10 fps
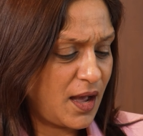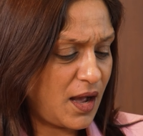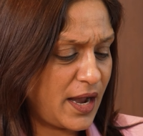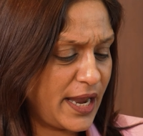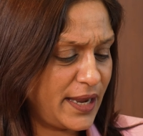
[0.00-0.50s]

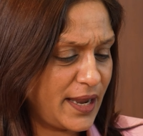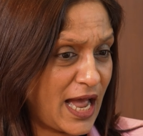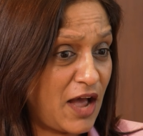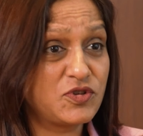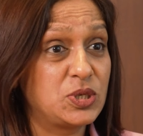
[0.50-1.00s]
I
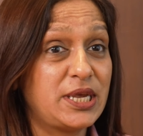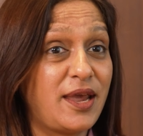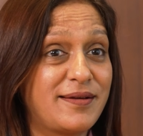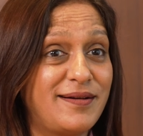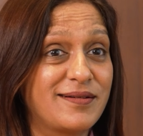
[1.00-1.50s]
have to
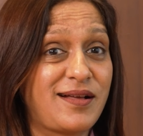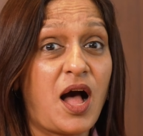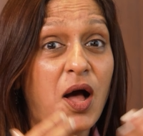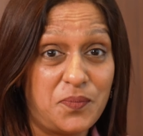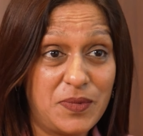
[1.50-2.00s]
take a
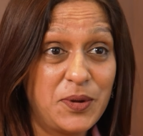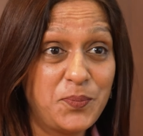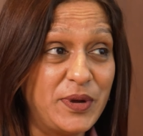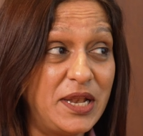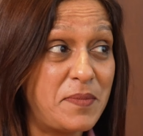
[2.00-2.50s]
calm
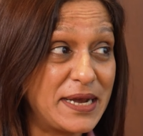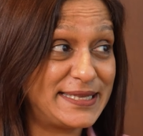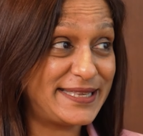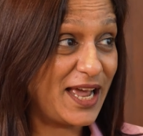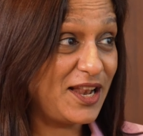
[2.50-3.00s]
pill
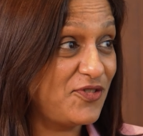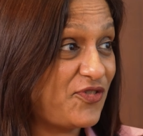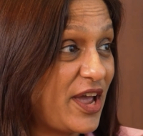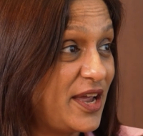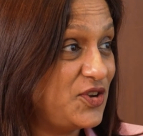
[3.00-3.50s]
myself,
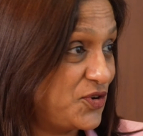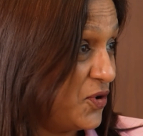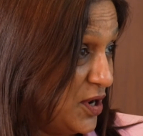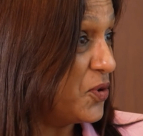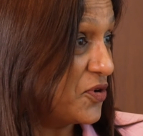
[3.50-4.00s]
and a
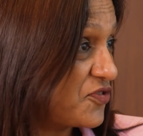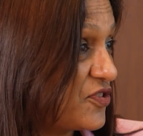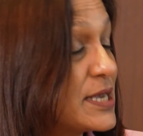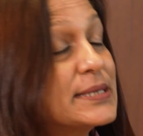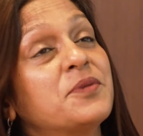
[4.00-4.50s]
load of
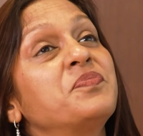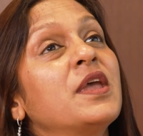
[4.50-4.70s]
things.